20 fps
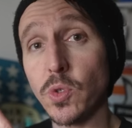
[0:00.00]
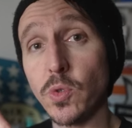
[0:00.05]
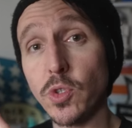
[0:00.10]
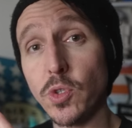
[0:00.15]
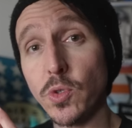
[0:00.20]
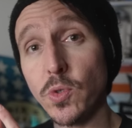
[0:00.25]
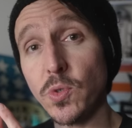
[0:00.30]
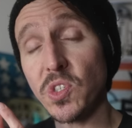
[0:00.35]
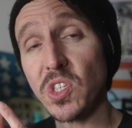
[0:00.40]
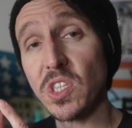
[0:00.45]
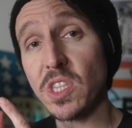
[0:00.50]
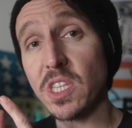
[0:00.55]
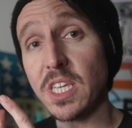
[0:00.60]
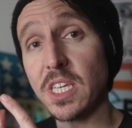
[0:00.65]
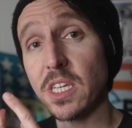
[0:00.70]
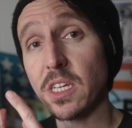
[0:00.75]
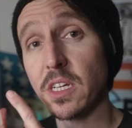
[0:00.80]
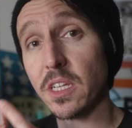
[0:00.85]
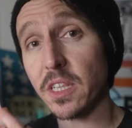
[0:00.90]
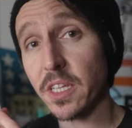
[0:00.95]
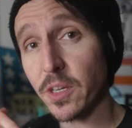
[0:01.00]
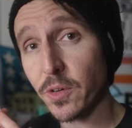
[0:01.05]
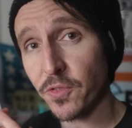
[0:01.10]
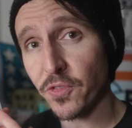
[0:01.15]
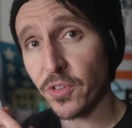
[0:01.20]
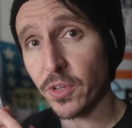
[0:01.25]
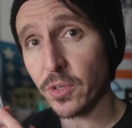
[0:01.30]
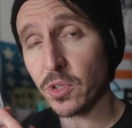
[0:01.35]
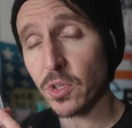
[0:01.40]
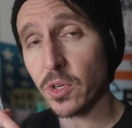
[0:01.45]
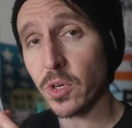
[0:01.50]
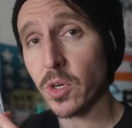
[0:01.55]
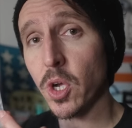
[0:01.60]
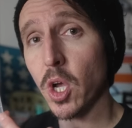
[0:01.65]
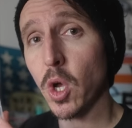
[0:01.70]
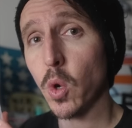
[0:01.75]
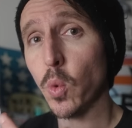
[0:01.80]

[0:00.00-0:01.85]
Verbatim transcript: use the clear filter